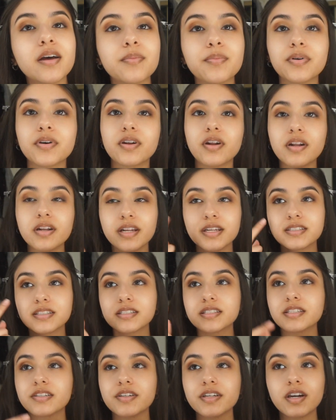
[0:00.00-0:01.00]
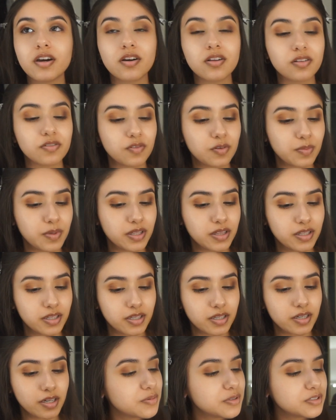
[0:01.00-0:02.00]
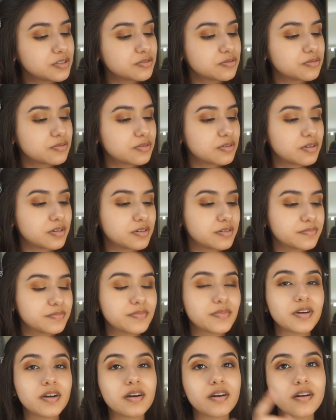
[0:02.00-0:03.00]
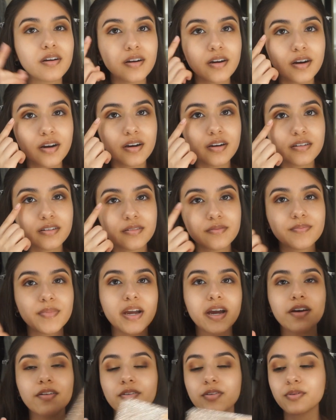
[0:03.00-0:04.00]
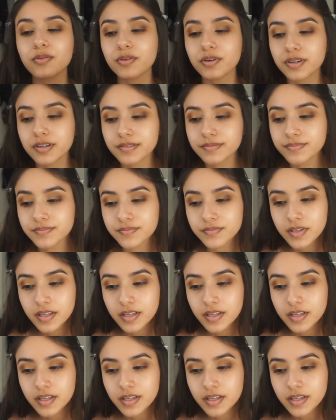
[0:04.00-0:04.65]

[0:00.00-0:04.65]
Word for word: Put on Necessary all over my lid. Put churro on my outer corner